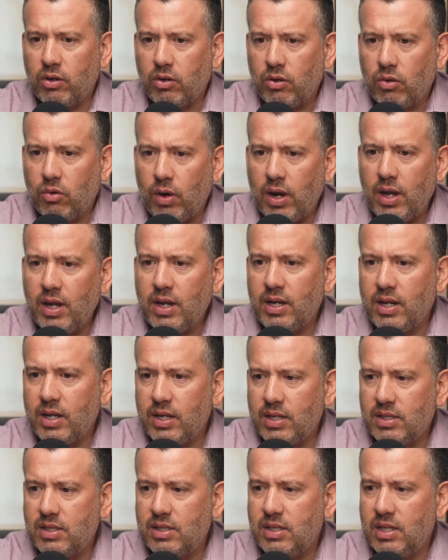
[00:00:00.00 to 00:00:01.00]
Greg and
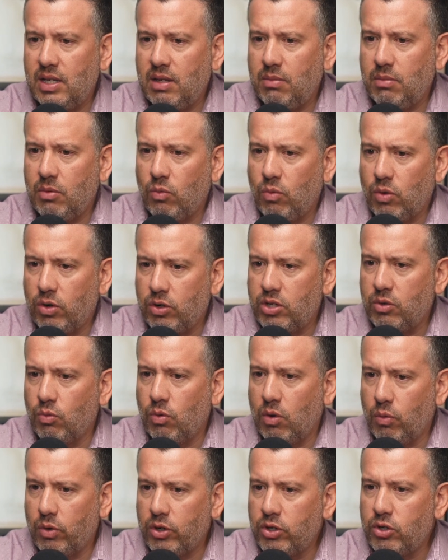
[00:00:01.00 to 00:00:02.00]
his team and what
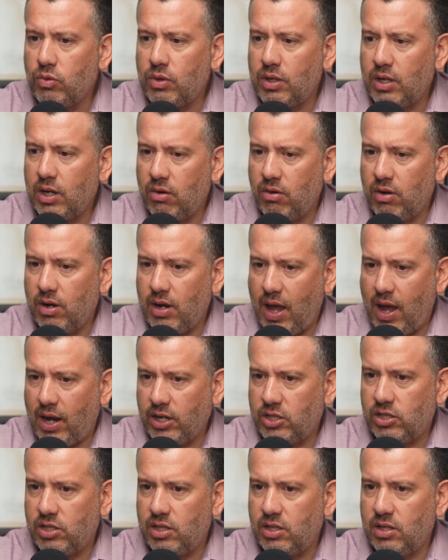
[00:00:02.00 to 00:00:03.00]
we're doing here at
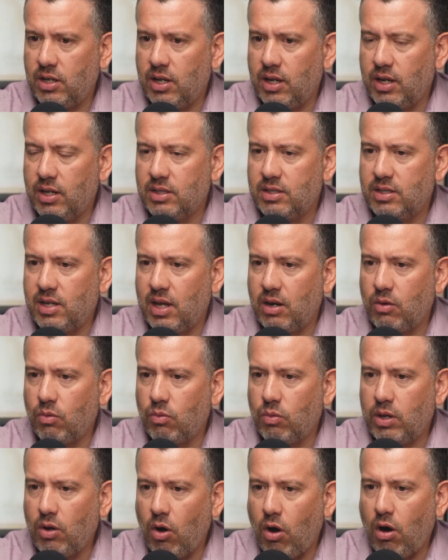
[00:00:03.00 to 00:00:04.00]
Action is that
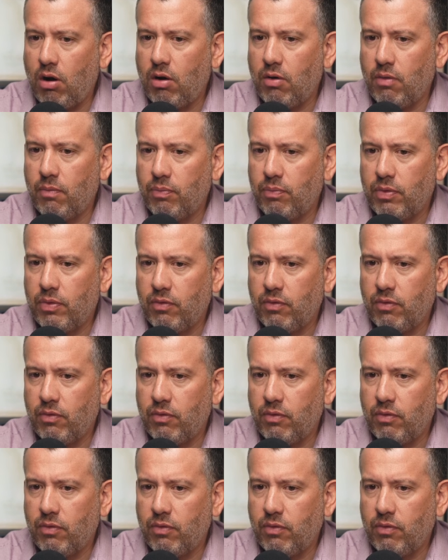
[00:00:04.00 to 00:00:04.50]
we are